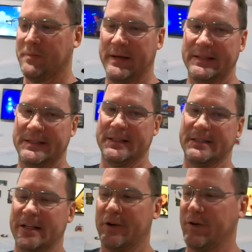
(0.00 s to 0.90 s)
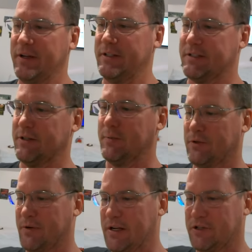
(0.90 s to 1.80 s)
gonna be in the 60 degrees. So
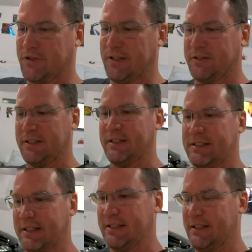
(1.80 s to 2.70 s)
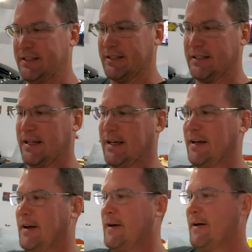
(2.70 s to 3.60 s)
between yesterday, it was in the 60s, and today,